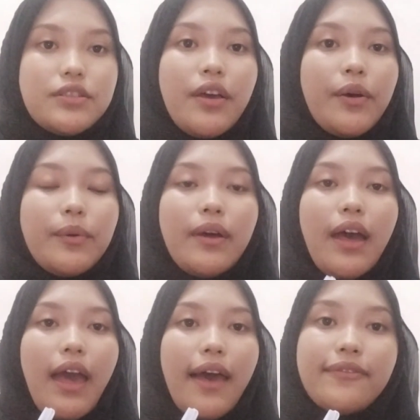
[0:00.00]

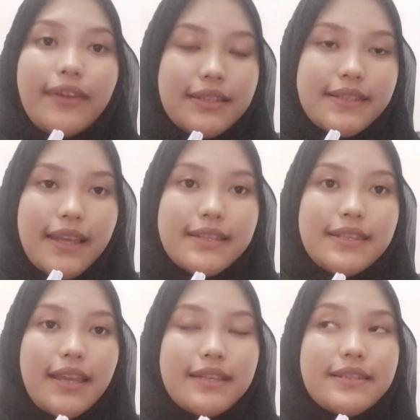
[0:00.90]
So, affixes
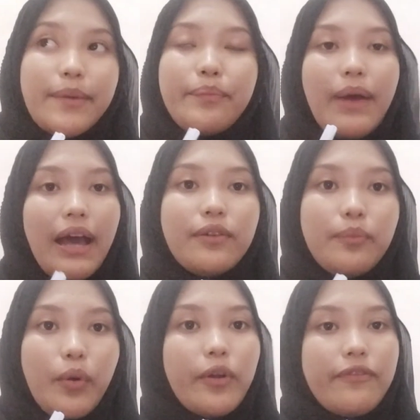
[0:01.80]
is a bound
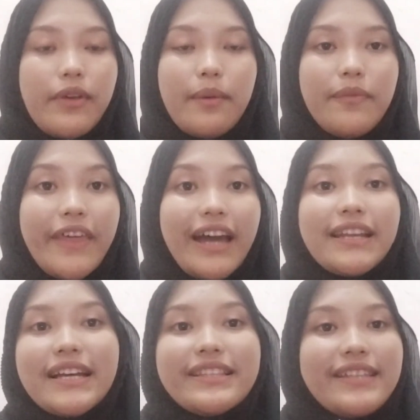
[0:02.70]
morpheme
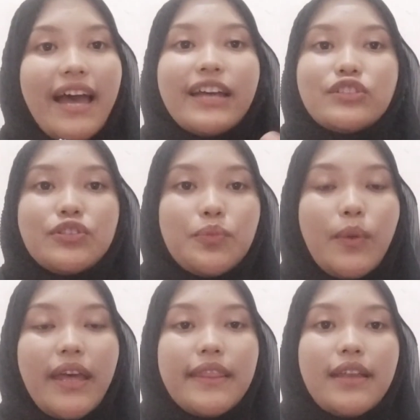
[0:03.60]
that attached
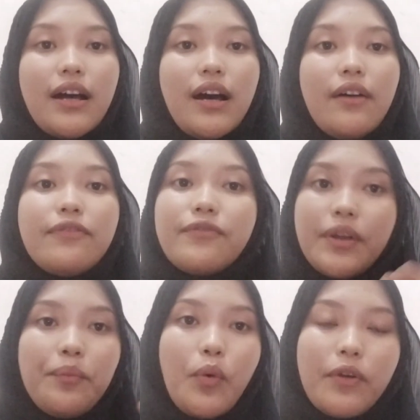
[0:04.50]
with a
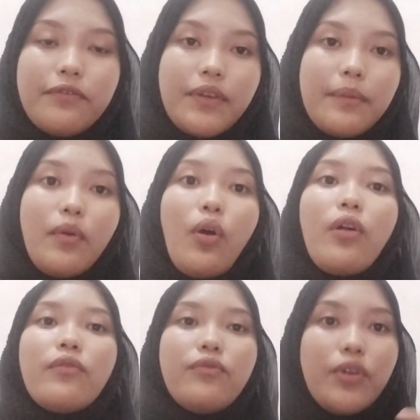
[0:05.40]
free morpheme
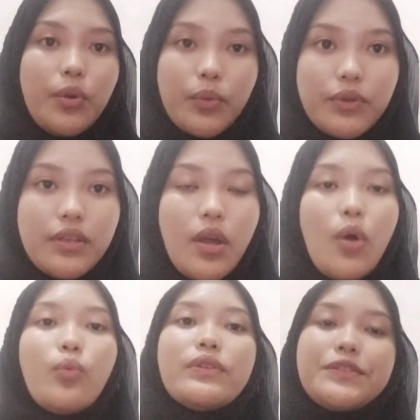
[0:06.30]
or root,
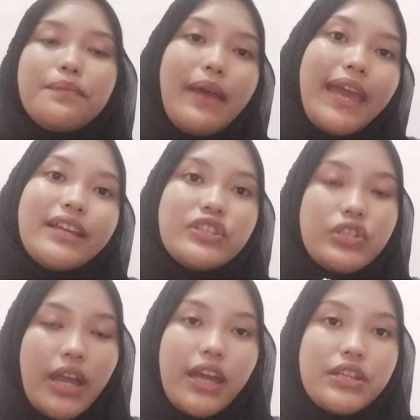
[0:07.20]
which may
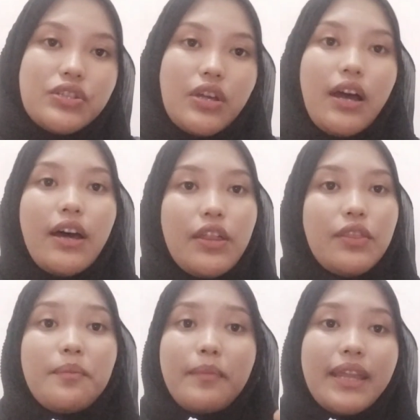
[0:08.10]
change
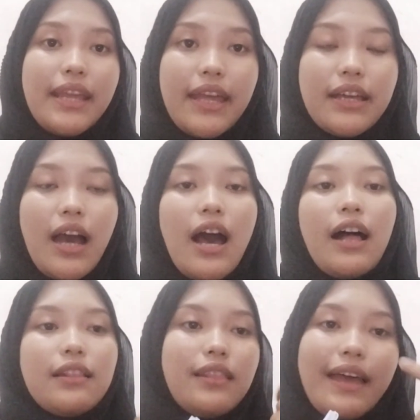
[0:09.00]
the meaning,
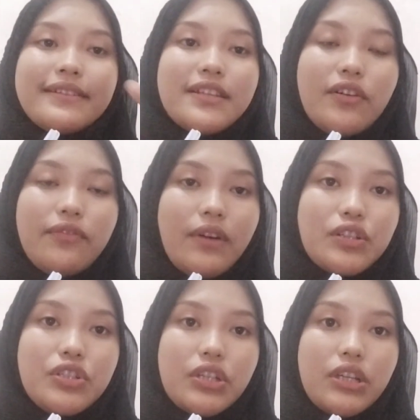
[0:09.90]
lexical
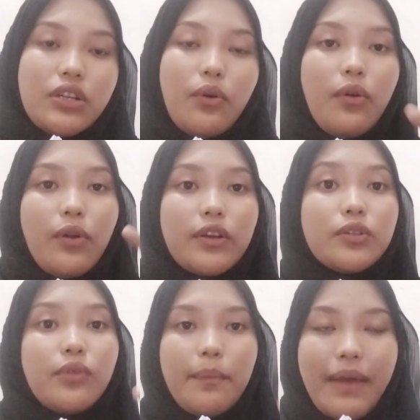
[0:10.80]
function, or
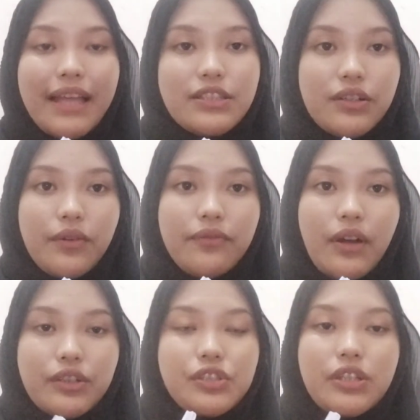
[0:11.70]
grammatical
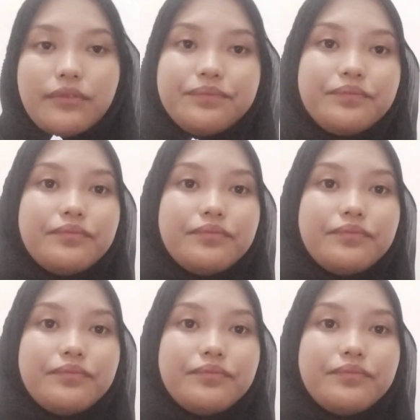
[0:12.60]
function.